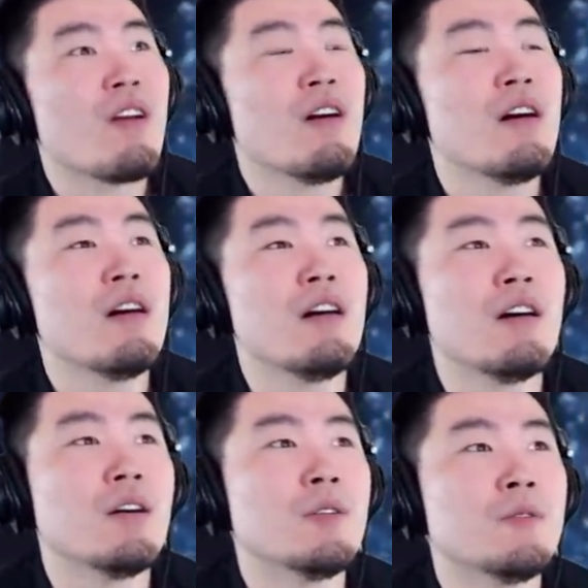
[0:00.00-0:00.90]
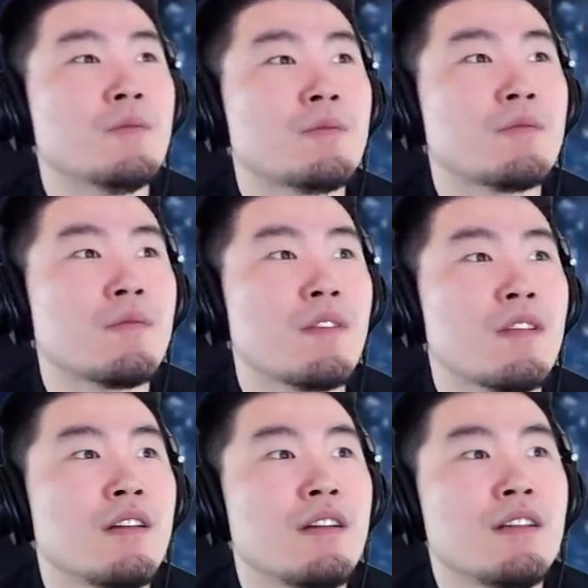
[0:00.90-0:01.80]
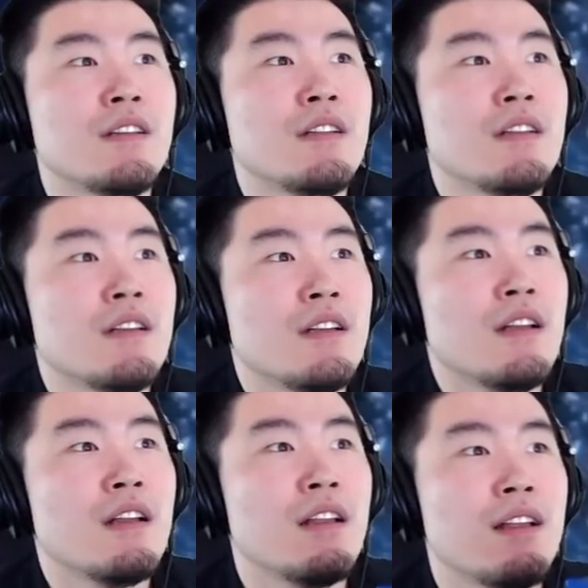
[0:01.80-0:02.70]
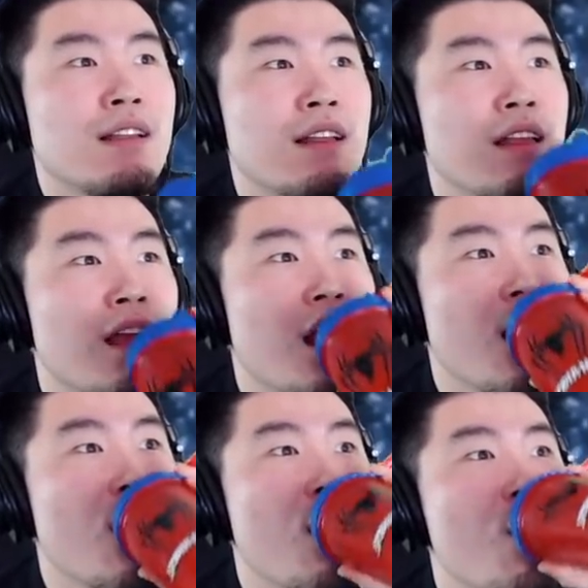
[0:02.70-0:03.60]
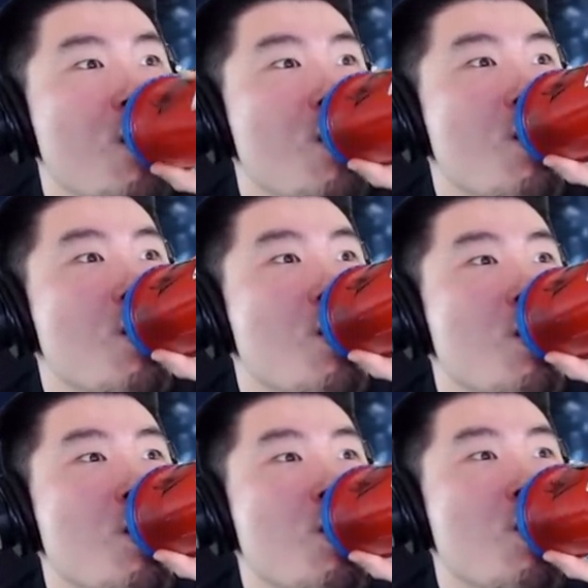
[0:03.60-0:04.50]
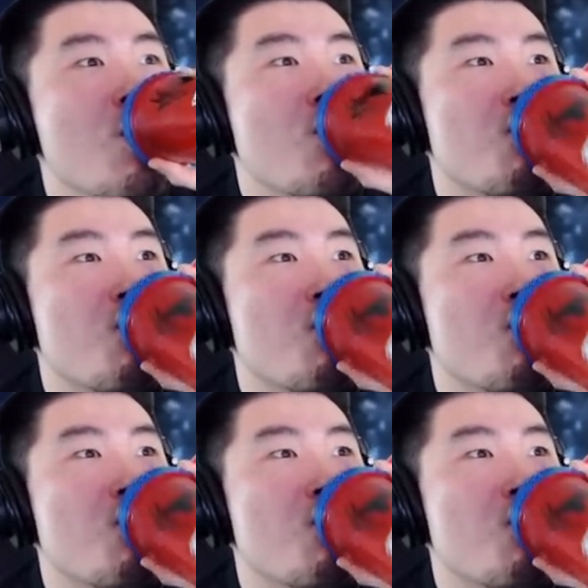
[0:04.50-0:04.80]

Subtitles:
This person isn't speaking.